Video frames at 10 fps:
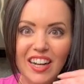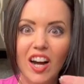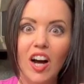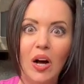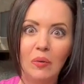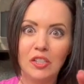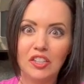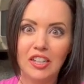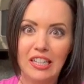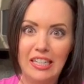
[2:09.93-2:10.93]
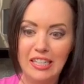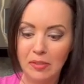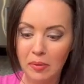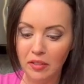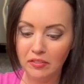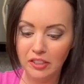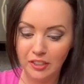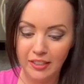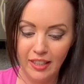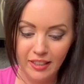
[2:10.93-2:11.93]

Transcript: Oh, I wish you guys had smell-o-vision.